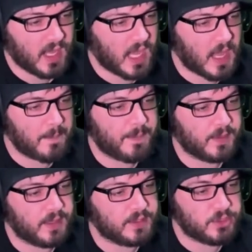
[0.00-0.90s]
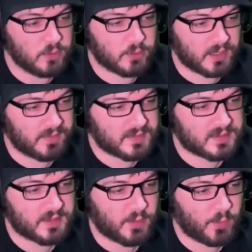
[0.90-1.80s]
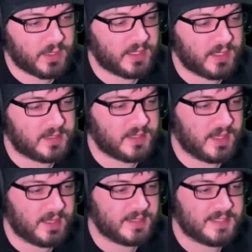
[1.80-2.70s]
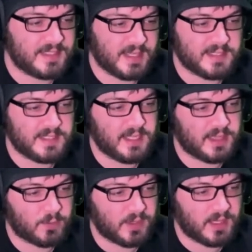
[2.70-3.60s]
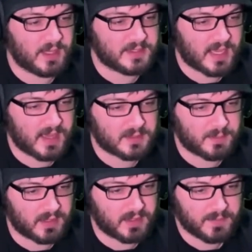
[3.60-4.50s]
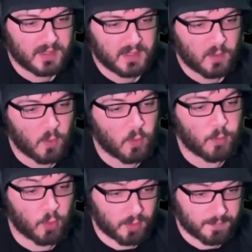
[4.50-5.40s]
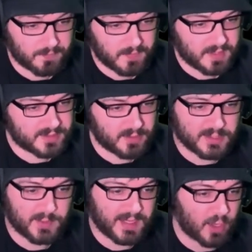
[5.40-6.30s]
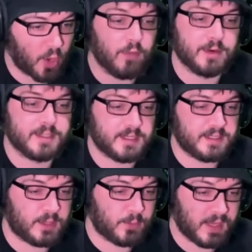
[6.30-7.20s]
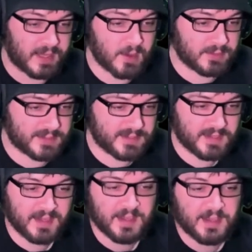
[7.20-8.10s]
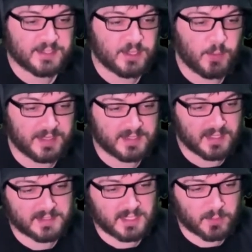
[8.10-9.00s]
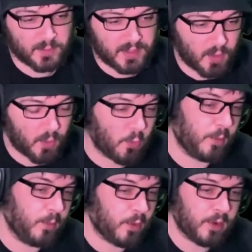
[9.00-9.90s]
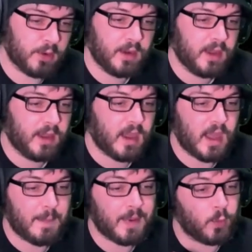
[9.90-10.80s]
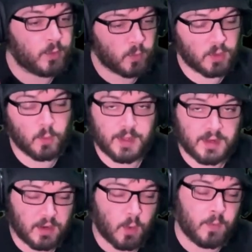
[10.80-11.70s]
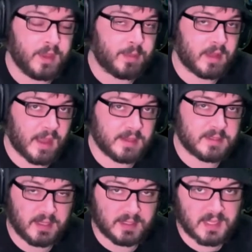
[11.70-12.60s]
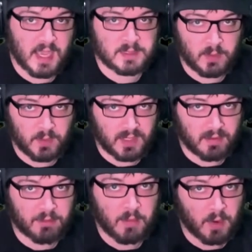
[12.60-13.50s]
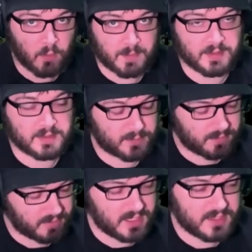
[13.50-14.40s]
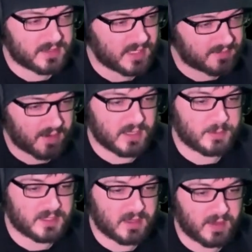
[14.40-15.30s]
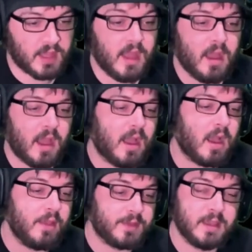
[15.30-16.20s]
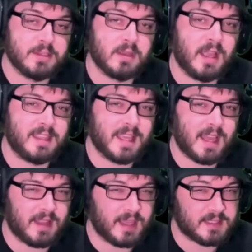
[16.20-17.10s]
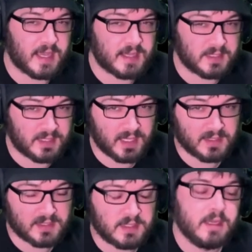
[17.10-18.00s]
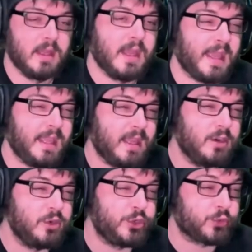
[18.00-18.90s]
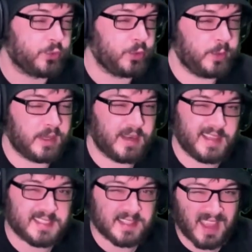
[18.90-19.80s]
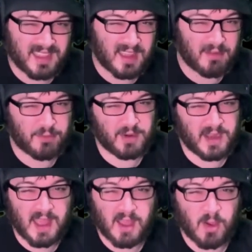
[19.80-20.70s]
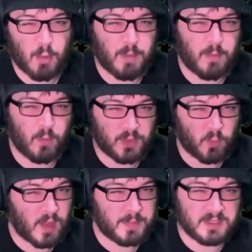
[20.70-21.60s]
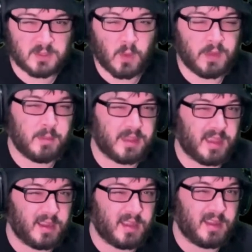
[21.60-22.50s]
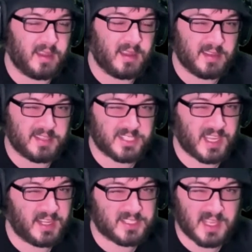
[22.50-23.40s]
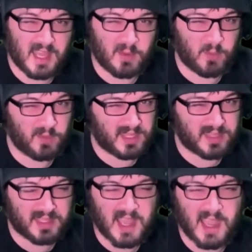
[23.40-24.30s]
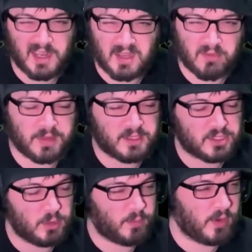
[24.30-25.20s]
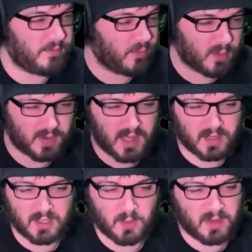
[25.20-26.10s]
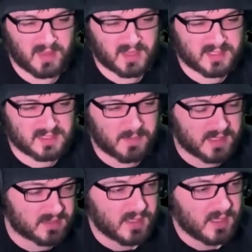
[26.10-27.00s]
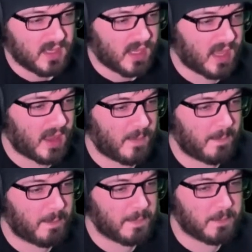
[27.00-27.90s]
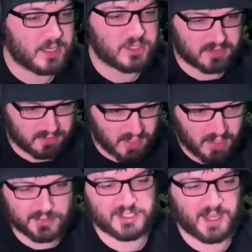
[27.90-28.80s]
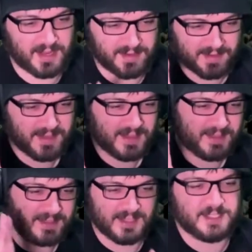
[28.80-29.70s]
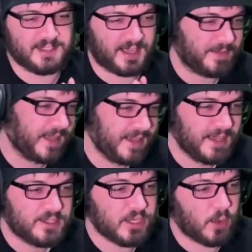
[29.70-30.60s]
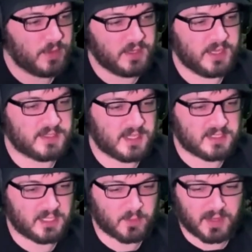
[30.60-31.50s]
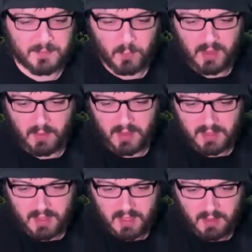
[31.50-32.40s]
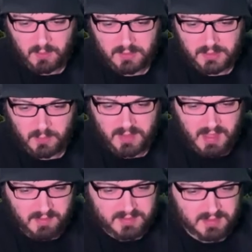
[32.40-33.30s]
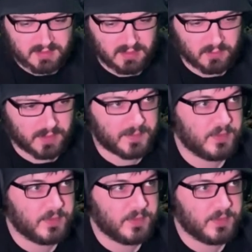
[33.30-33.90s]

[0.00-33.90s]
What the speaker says: But 2 griefs, we need to hit 63 attack speed or more. As soon as we get over 63, it counts. So we need 63 or more. But with whirlwind, it only applies to the attack speed we get from our weapons. Please, that's very specific. Other things are like that, like assassin kicks, and druid is like that for now with weapons only, but they're gonna change that with 2.4. We're not gonna go into that because that's a mess. But just understand, this is it. So we need to get 63. Well, how do we have 63?